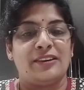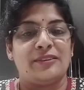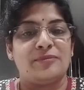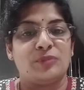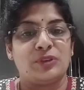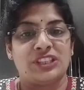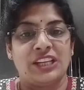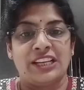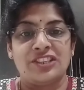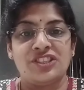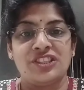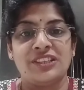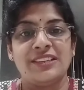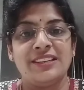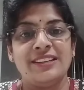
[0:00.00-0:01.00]

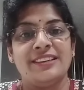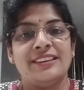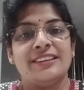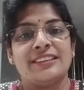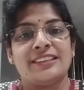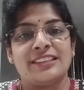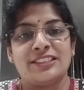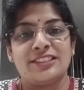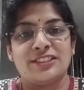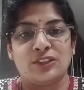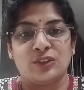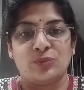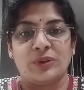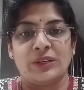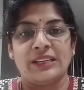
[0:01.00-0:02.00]
potential
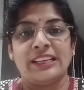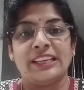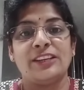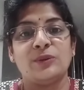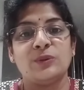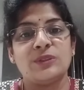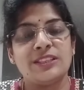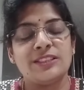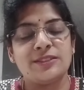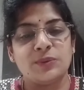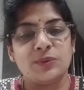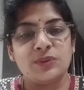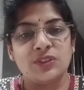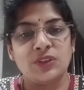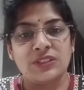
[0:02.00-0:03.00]
consumer. He uses
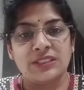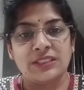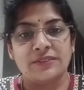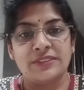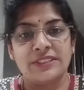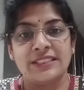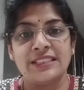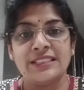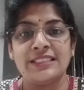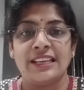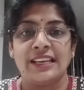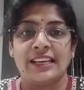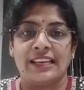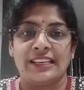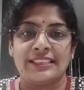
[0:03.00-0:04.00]
goods or services
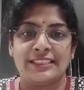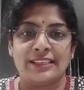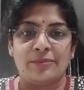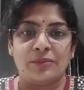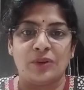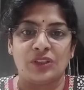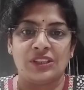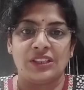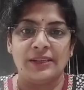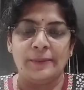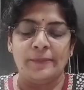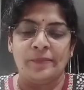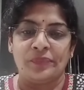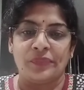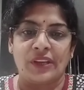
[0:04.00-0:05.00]
in some or the
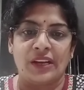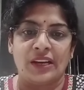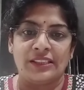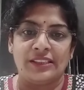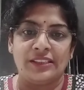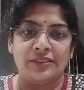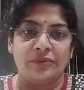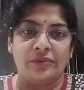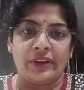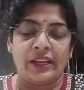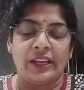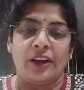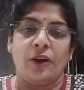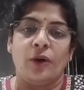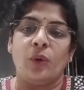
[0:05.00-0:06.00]
other way.
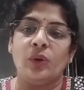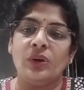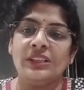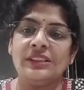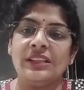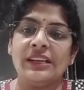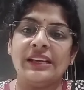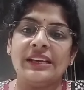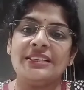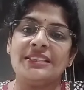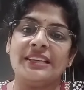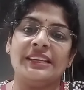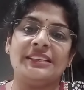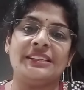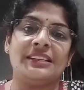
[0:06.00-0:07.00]
Only thing is,
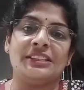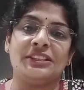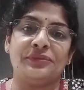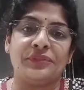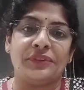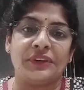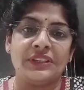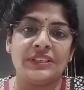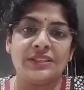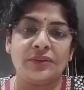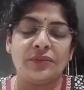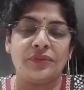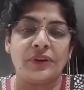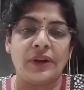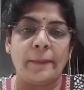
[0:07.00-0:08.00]
it differs
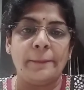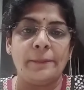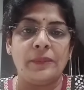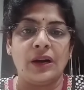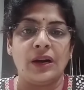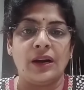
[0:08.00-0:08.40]
from